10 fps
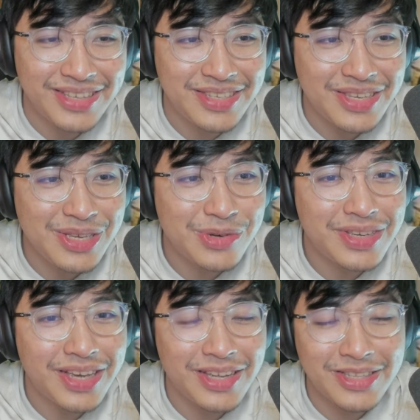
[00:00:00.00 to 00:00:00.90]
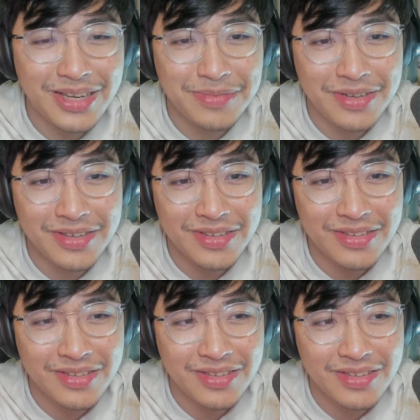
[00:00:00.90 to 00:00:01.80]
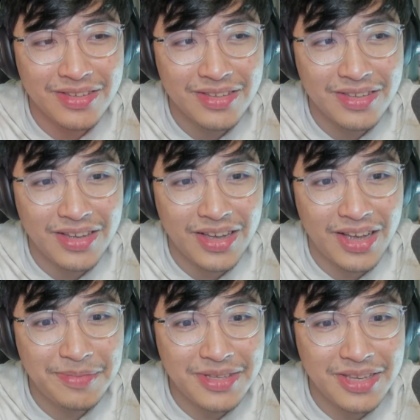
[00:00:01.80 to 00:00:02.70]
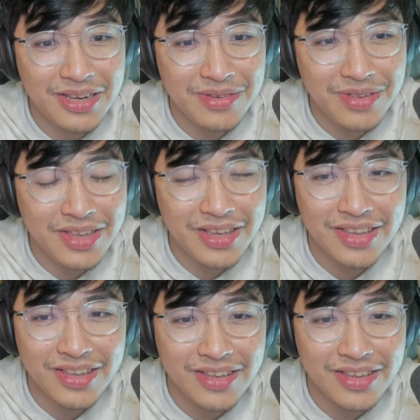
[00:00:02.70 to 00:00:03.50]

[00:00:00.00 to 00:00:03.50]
See you again, Tama. Absolutely.